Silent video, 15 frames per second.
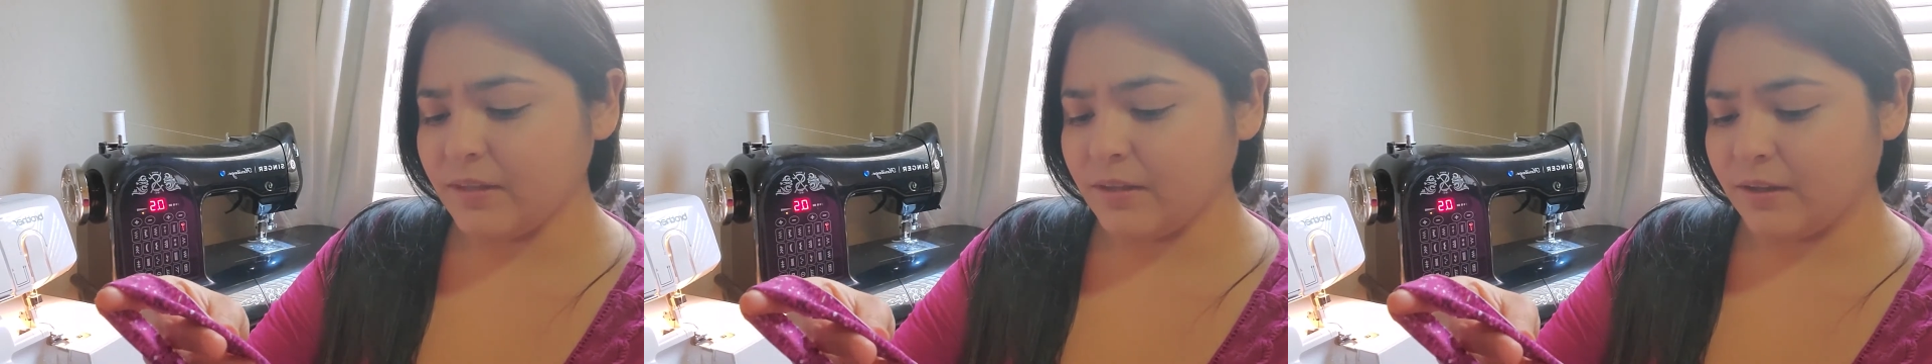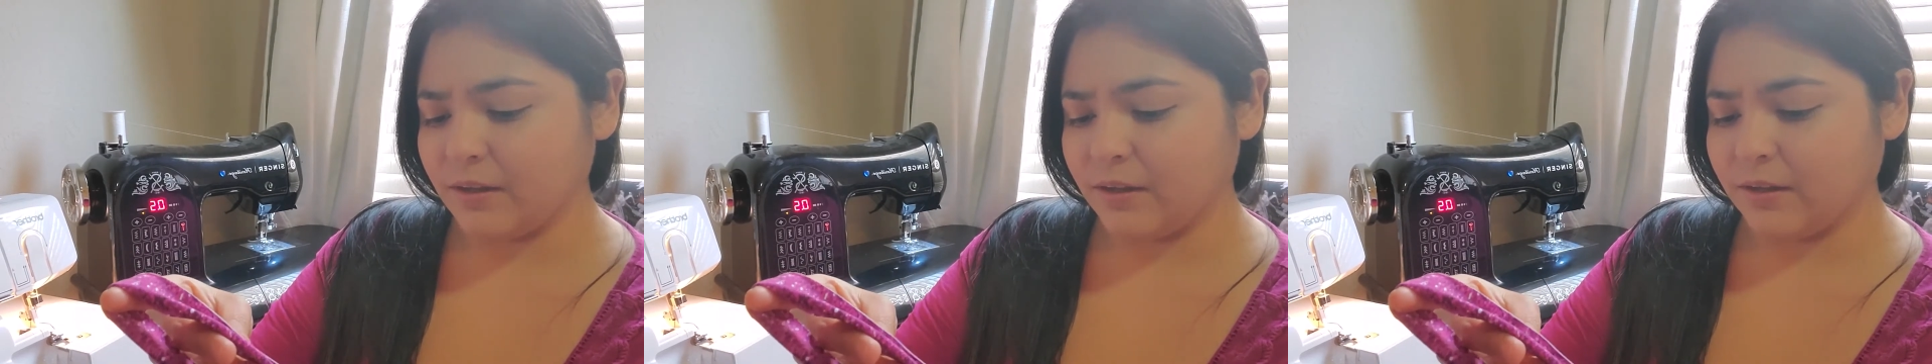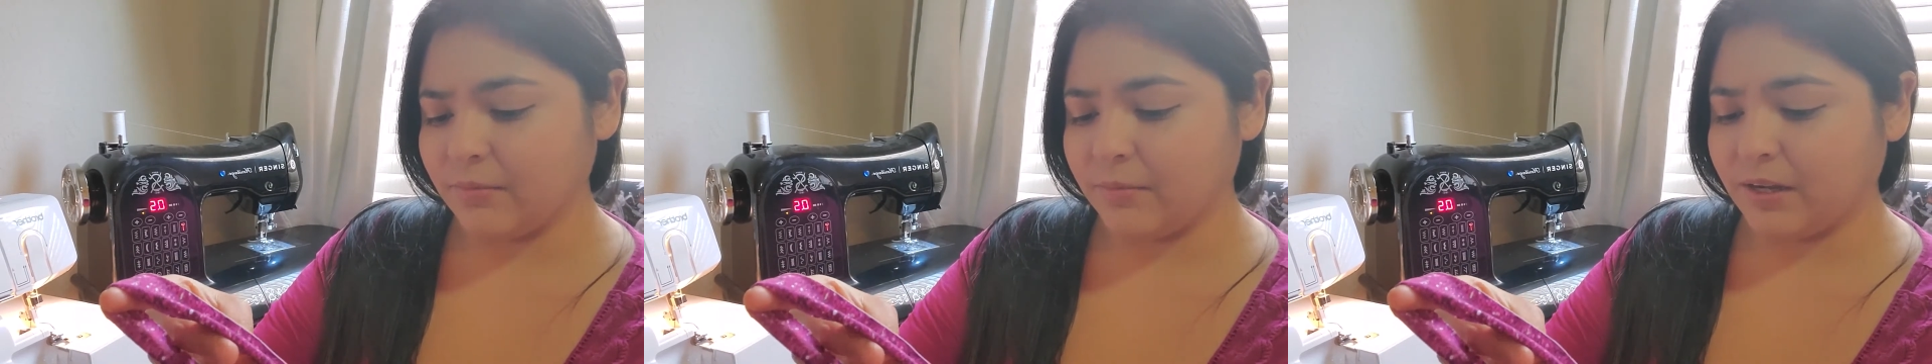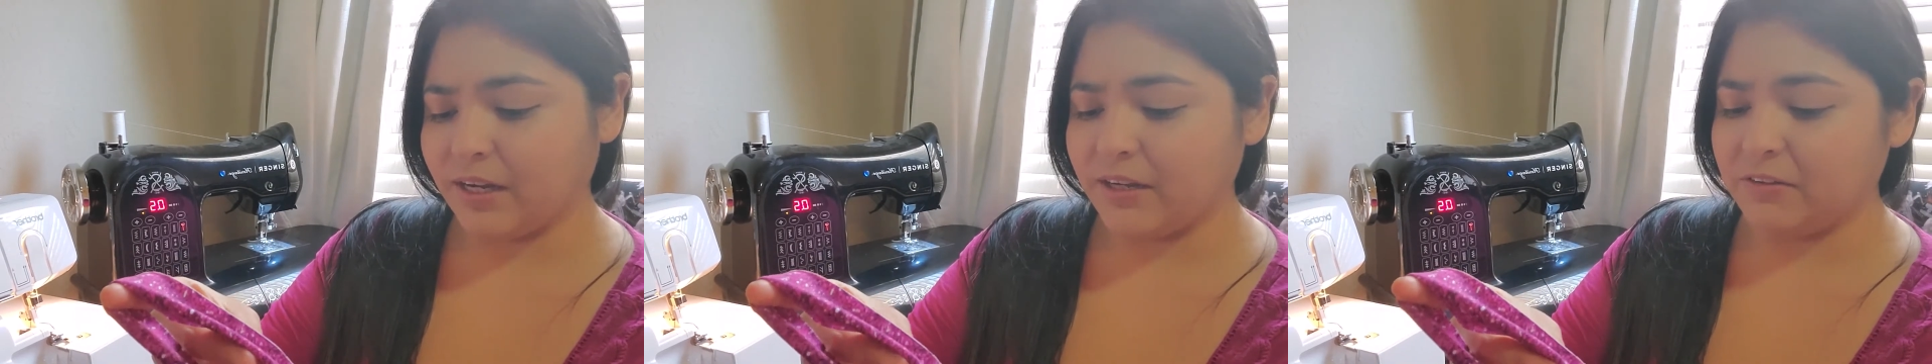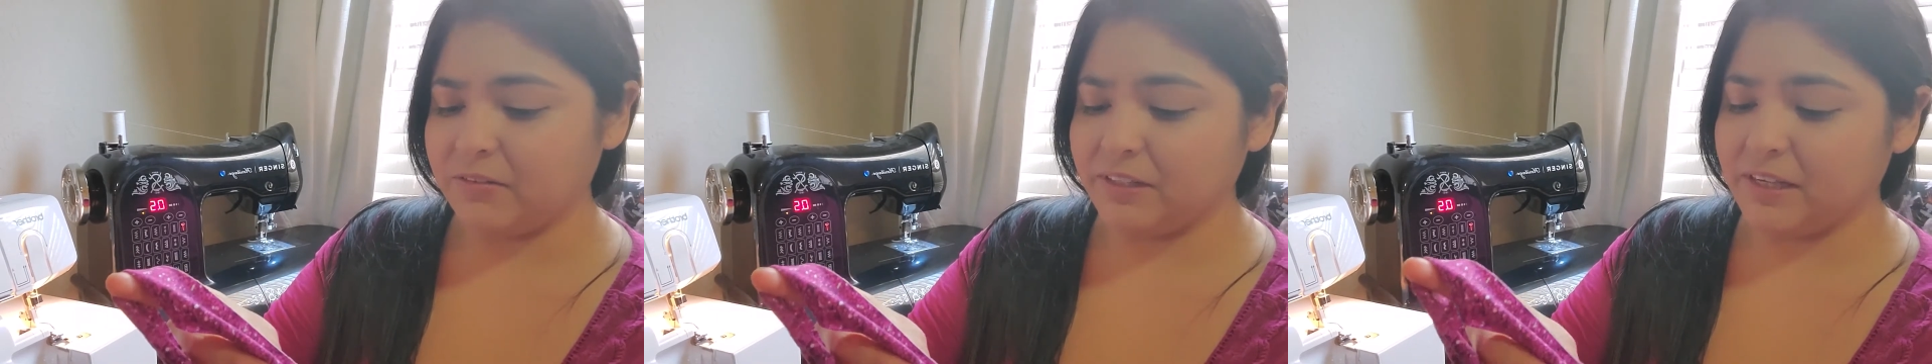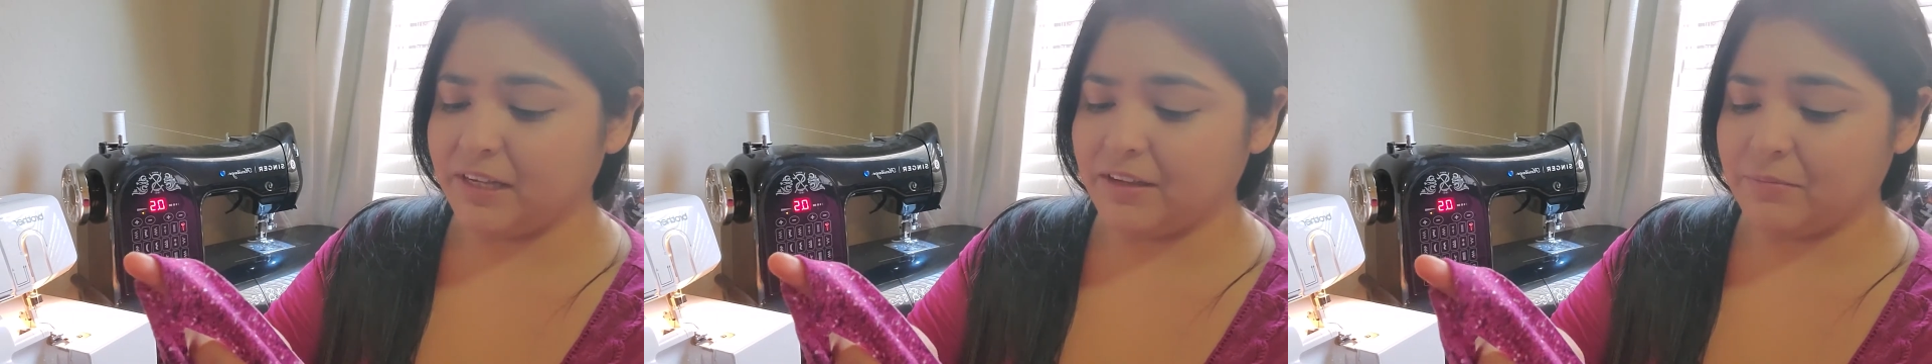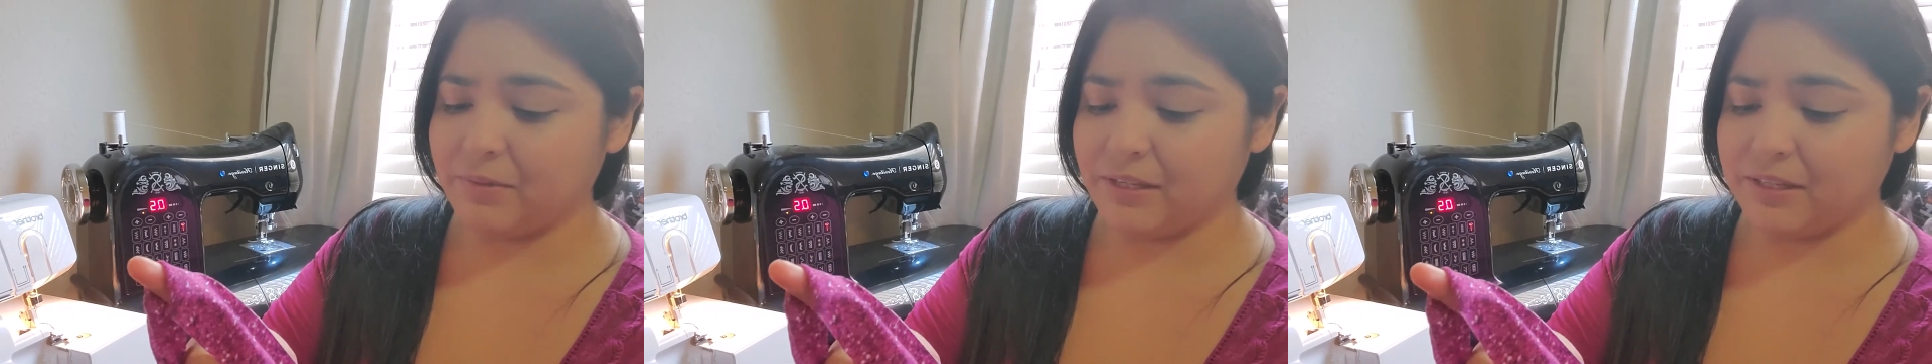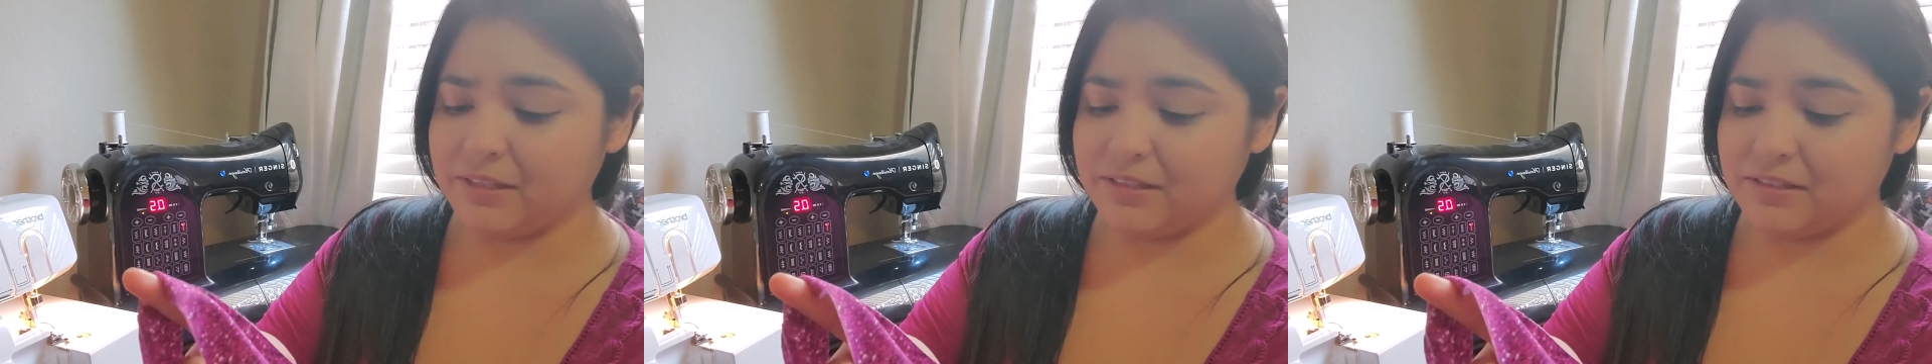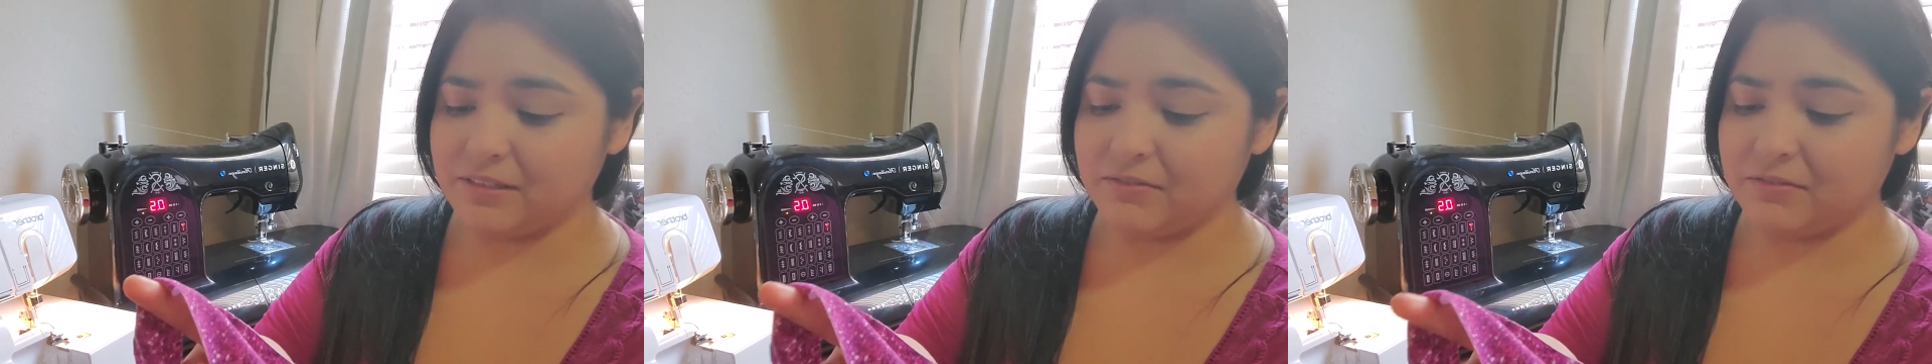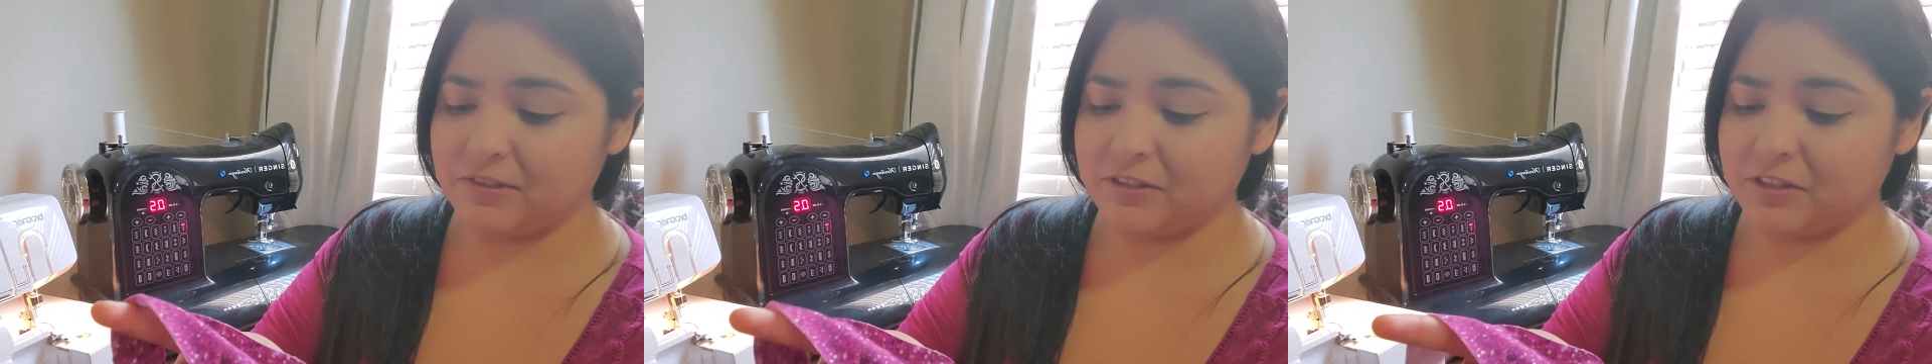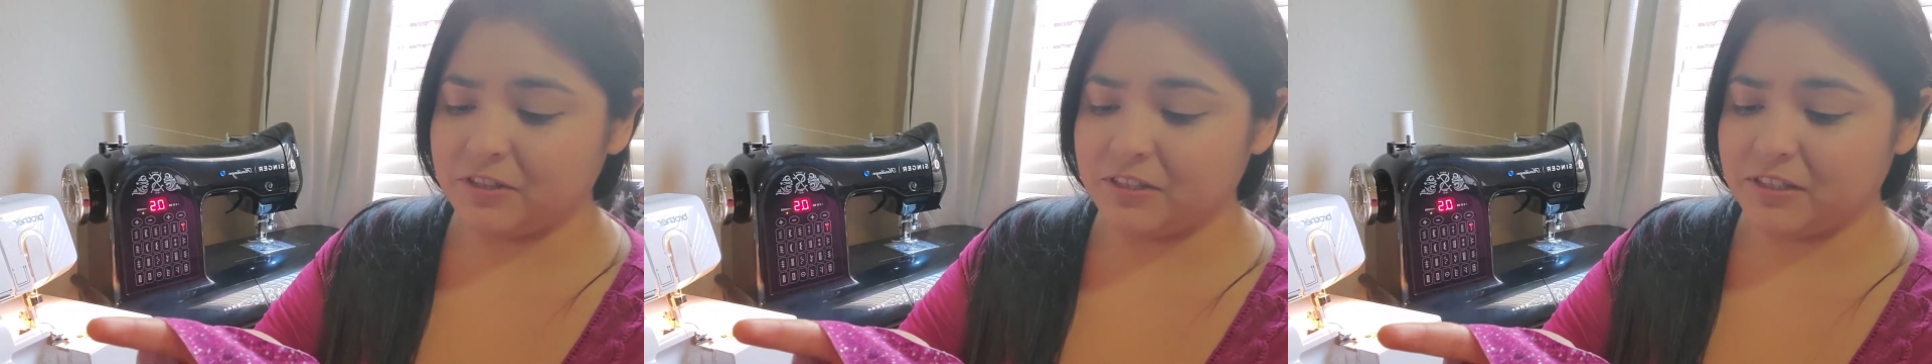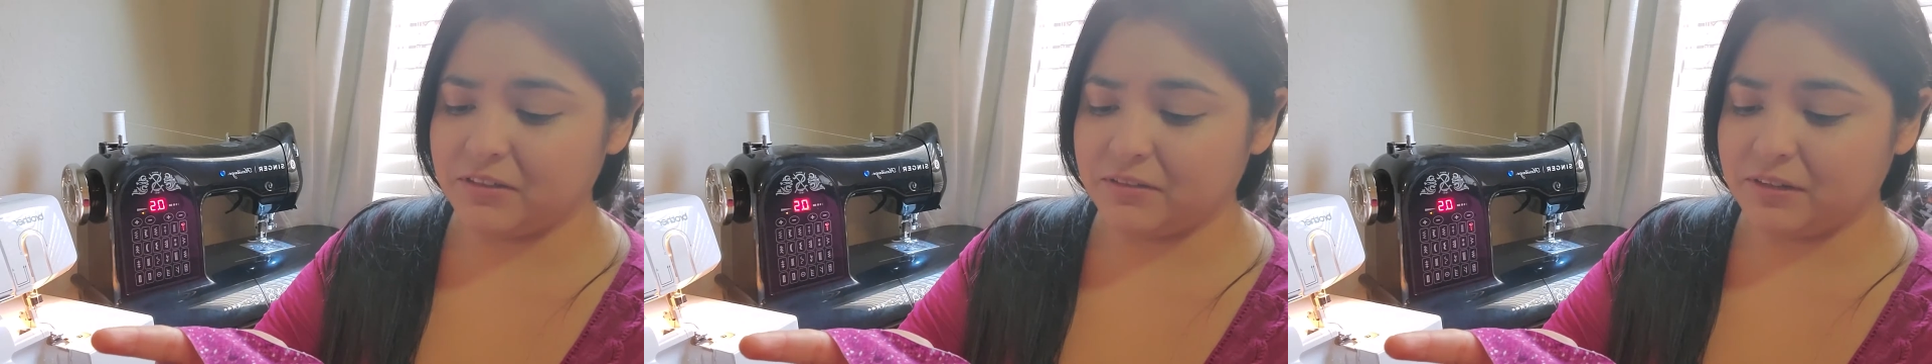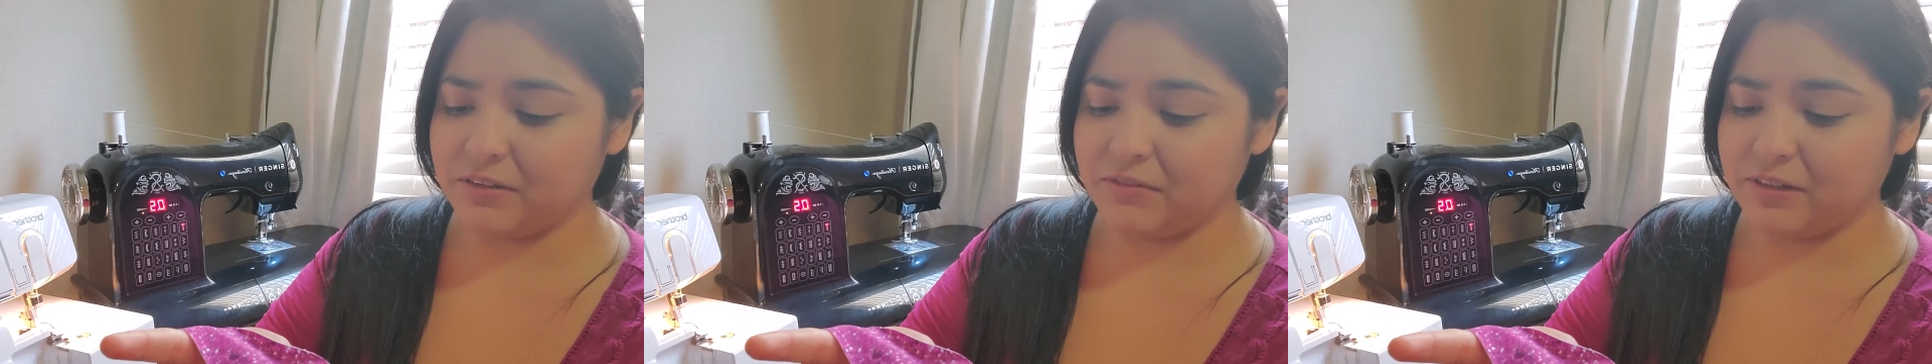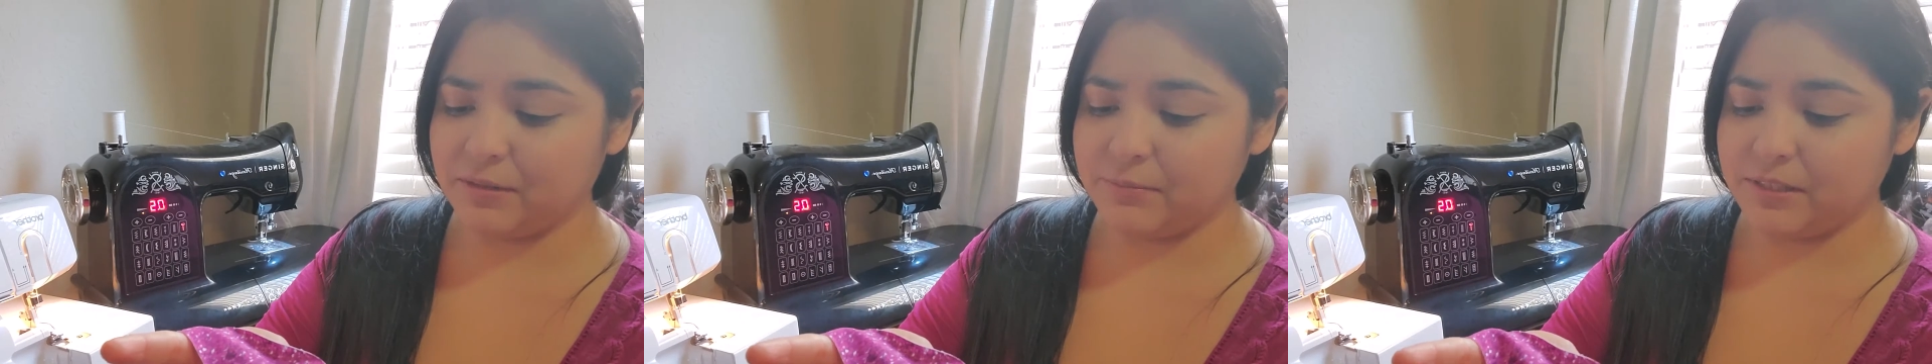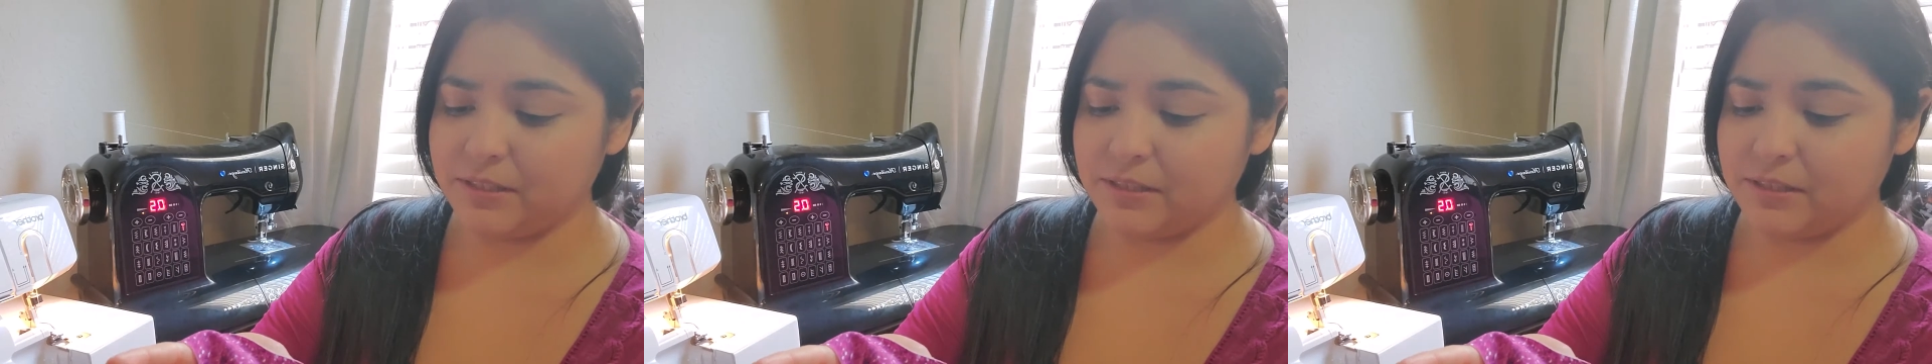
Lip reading: I only have pins, unfortunately. I don't have clips.